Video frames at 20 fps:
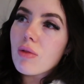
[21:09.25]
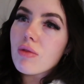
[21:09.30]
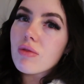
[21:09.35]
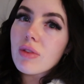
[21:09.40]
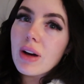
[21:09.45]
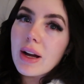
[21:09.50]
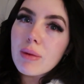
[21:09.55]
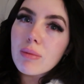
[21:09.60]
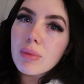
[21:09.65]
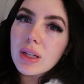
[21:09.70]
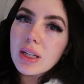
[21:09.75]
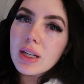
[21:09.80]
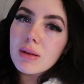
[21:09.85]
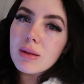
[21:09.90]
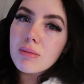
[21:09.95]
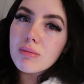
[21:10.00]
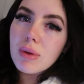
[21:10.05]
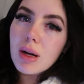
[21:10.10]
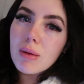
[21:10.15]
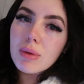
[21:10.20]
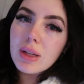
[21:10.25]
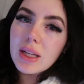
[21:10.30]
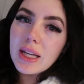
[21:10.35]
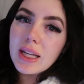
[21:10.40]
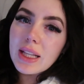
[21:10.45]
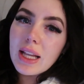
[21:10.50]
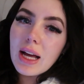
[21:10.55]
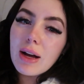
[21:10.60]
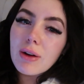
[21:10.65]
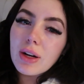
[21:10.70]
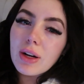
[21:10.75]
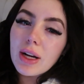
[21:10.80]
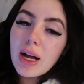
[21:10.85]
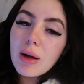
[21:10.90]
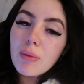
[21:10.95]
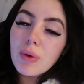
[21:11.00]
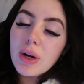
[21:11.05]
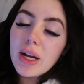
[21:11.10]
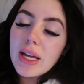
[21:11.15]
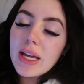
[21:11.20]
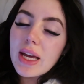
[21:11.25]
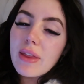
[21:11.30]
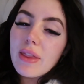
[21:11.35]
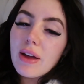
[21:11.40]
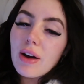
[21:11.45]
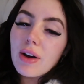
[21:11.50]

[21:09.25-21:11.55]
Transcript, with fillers: vibrant and bubbly and loud I am when I get